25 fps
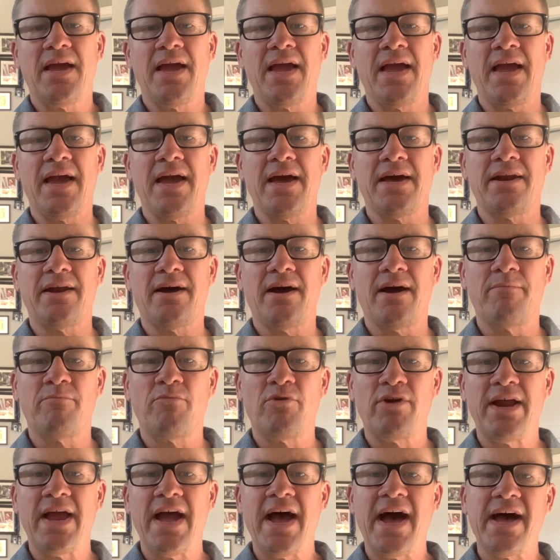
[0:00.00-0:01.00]
and I'm
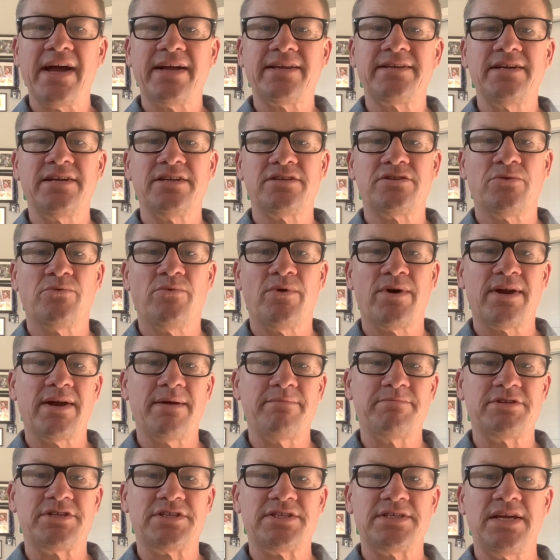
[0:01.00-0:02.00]
reacting to what
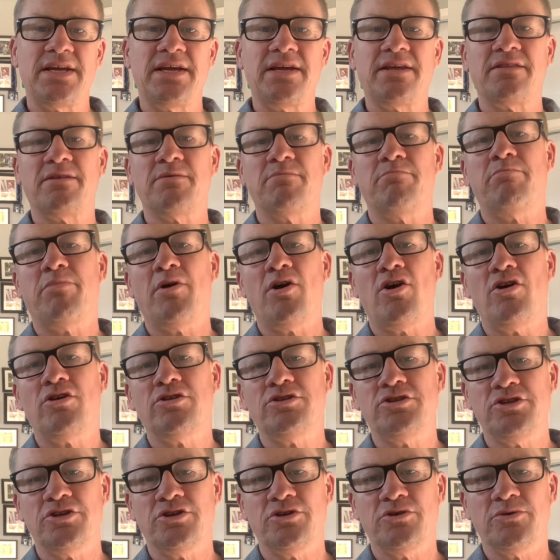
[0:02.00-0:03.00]
I'm seeing the
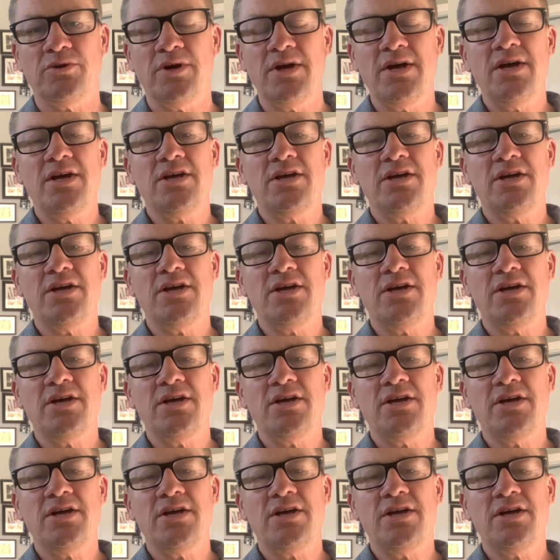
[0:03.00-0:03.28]
ball do.